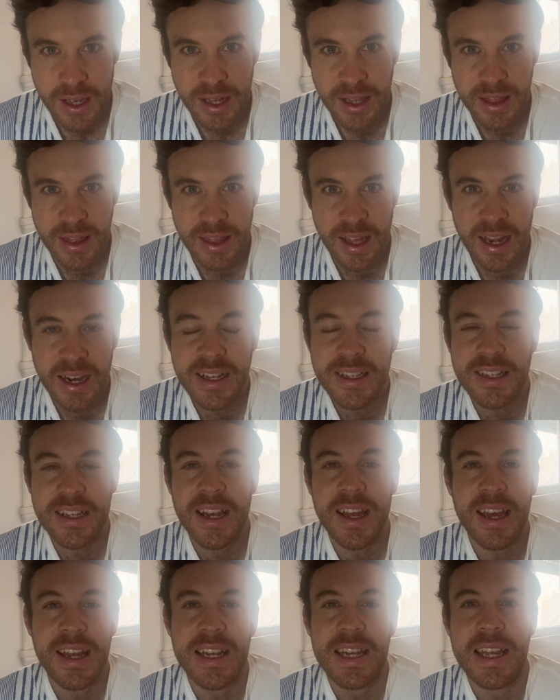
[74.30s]
That is an
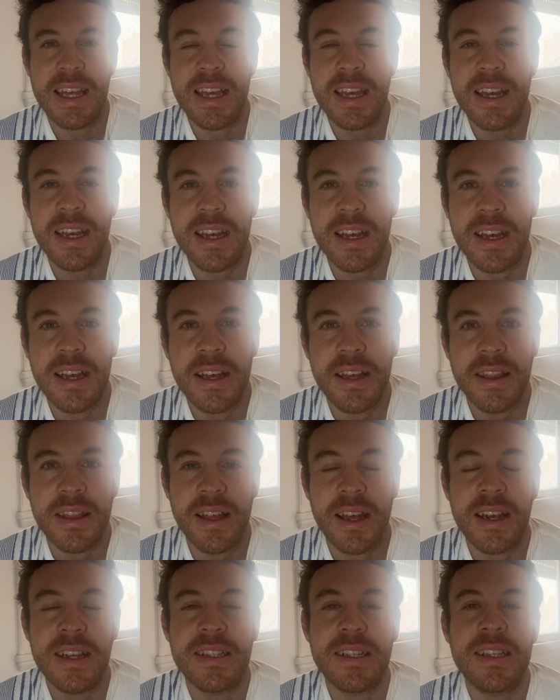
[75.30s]
idea,
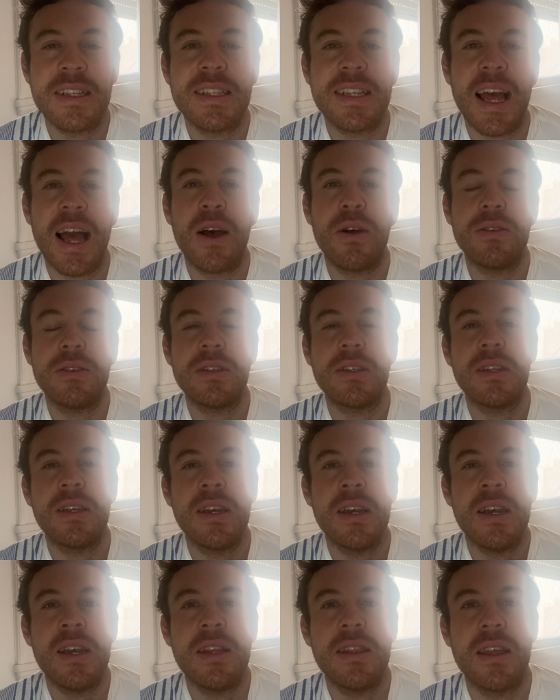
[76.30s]
that is a sound
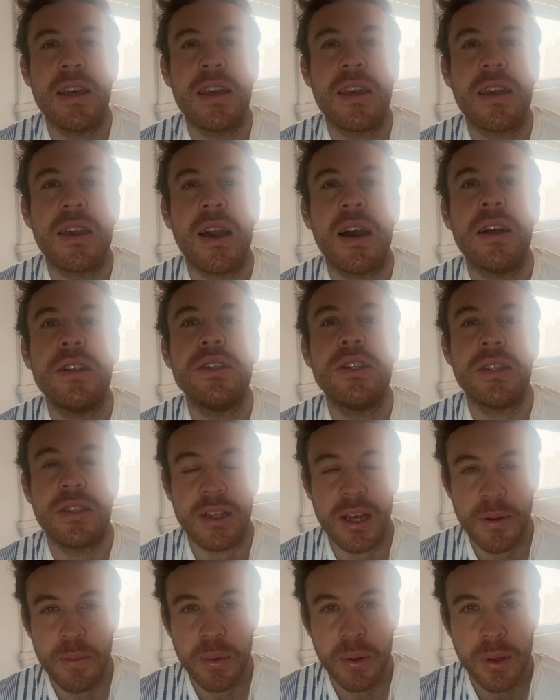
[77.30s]
that conjures
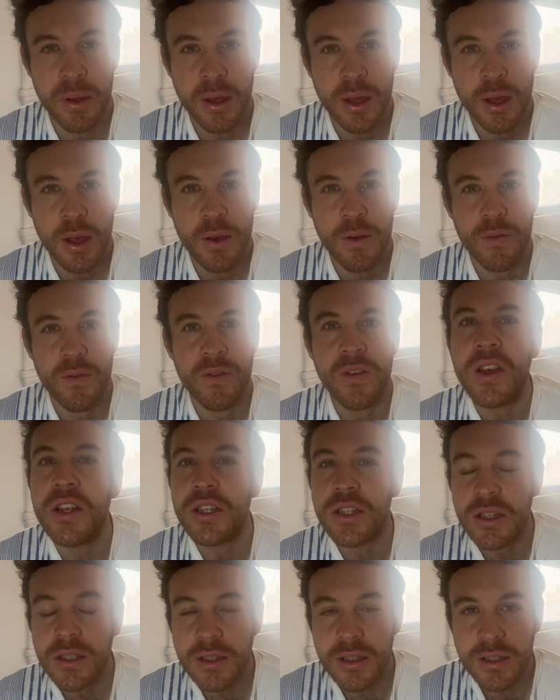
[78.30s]
up
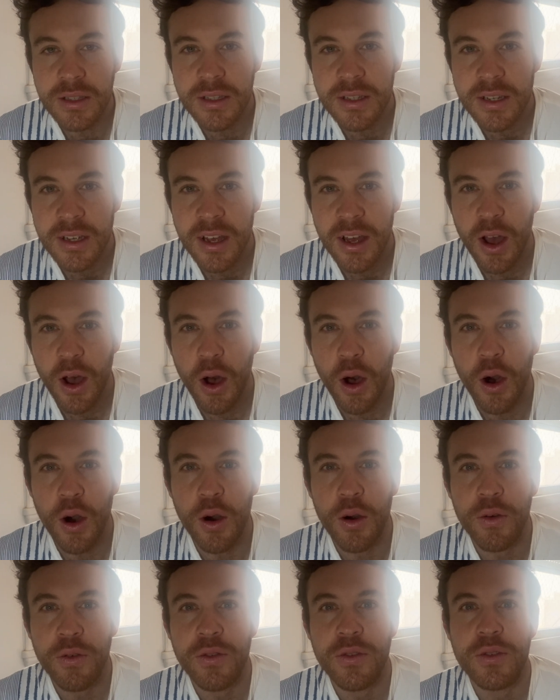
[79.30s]
visions
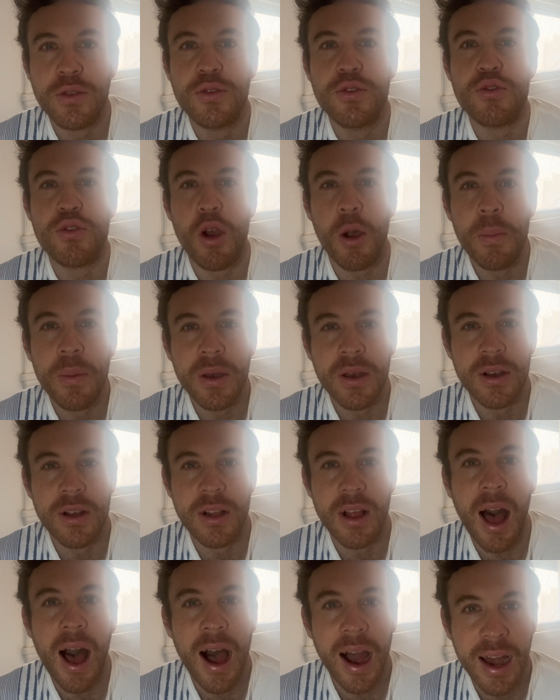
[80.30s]
of
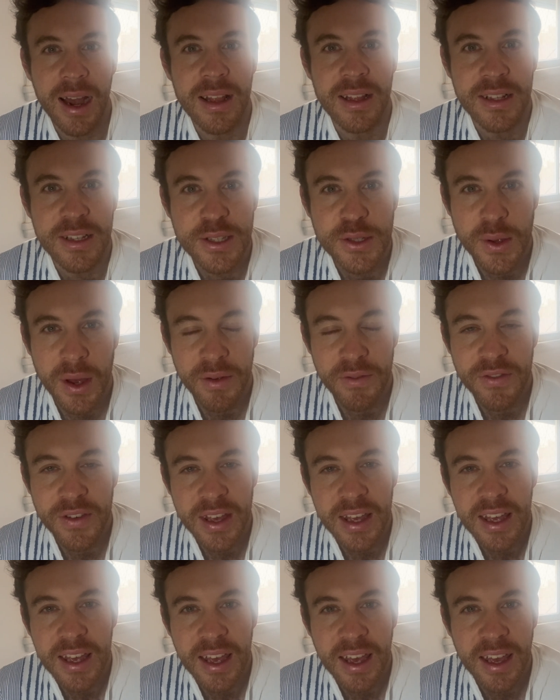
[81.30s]
tropical islands. So I'm
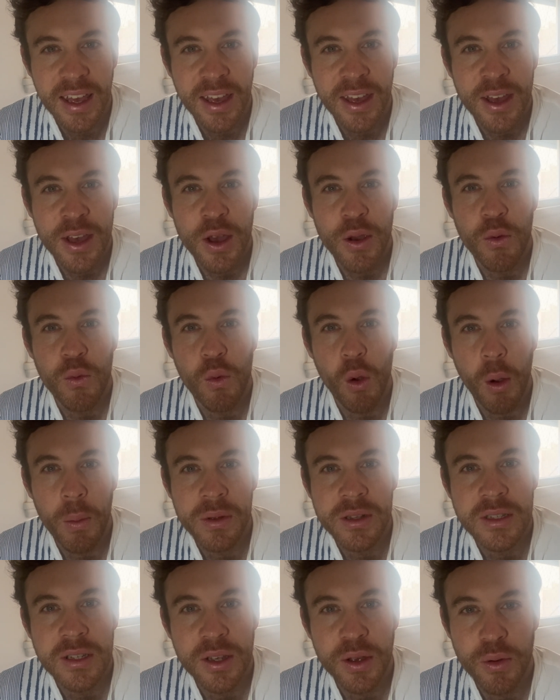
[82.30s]
thinking
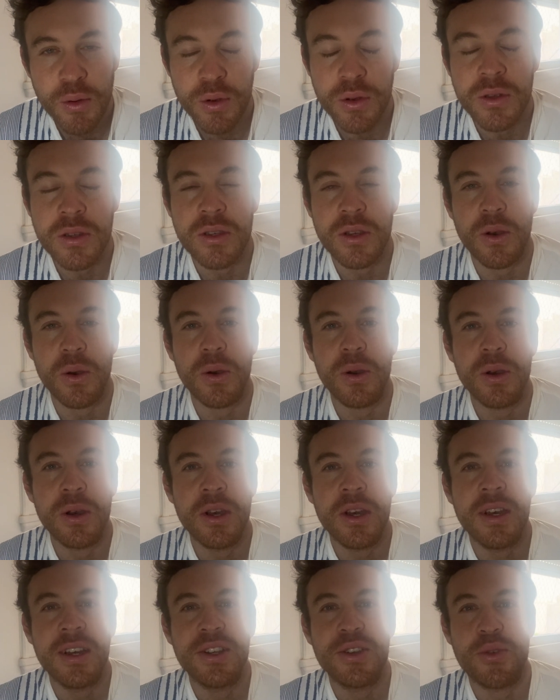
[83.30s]
Robinson Crusoe,
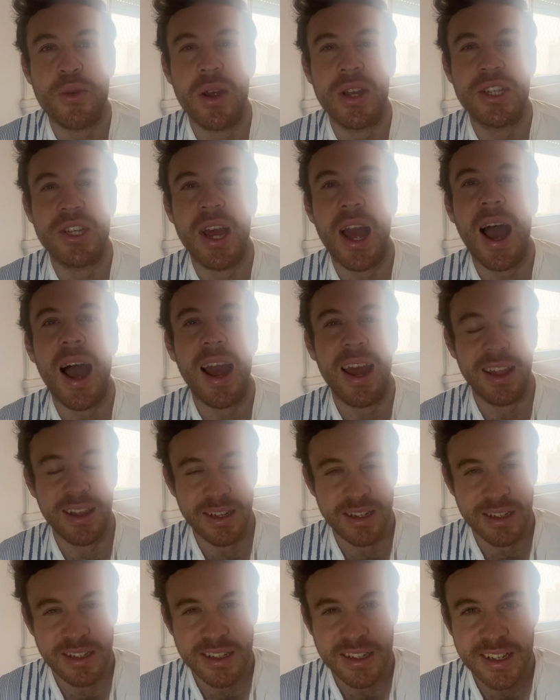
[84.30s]
Treasure
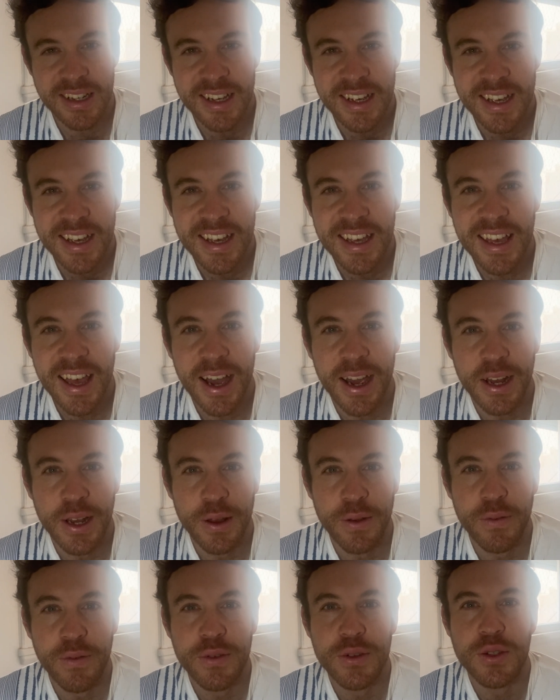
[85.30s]
Island kind
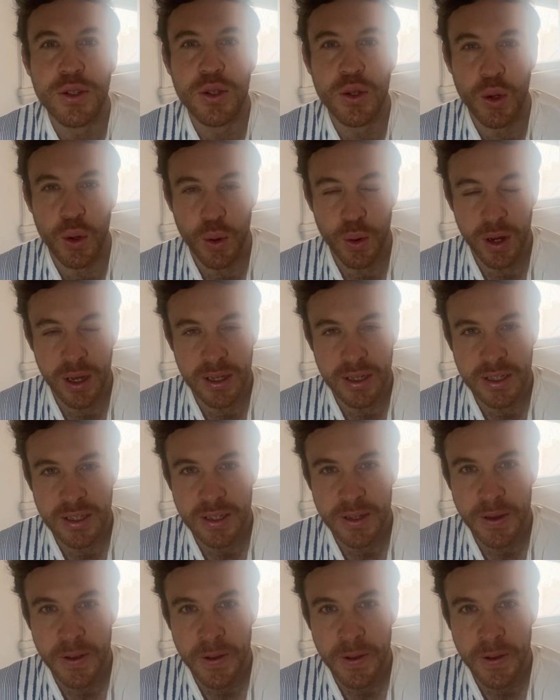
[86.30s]
of stories.